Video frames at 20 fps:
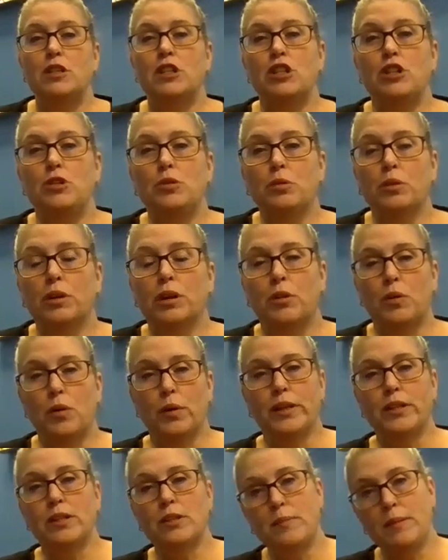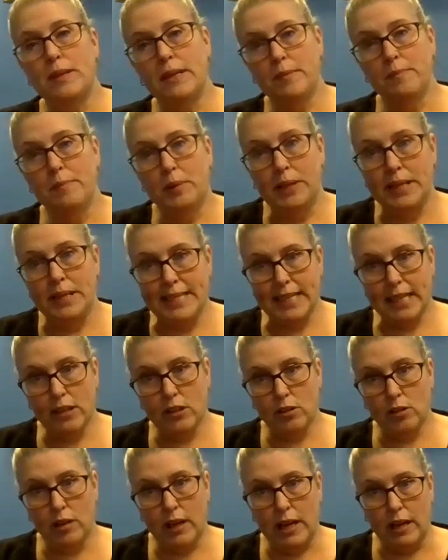you are going to be putting
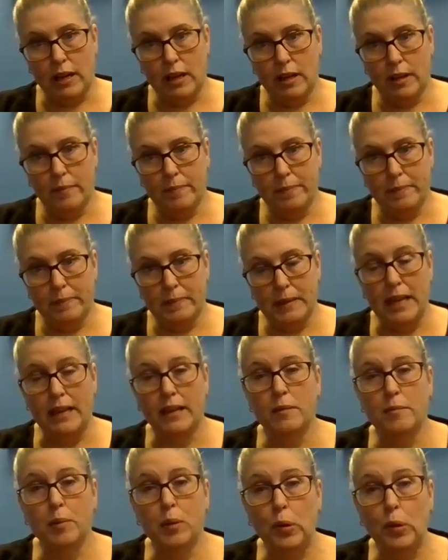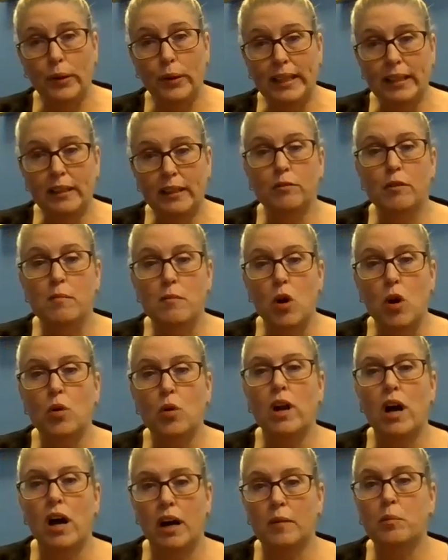together an employee
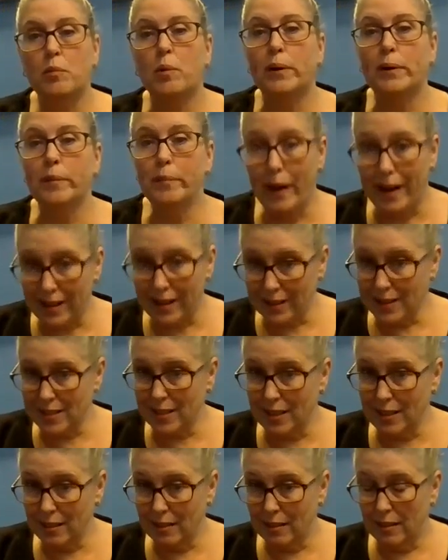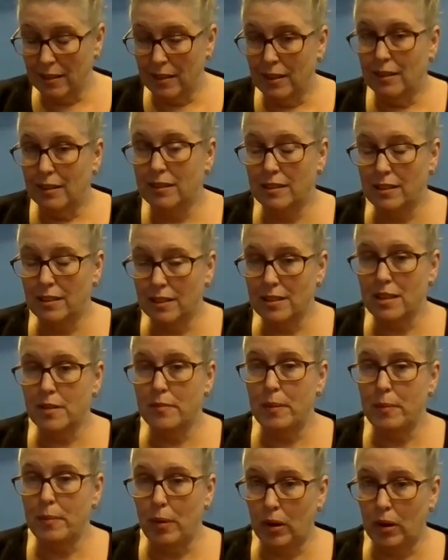remote onboarding policy that needs to
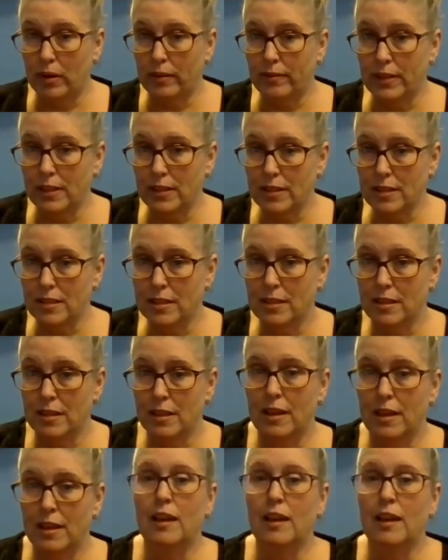be part of this.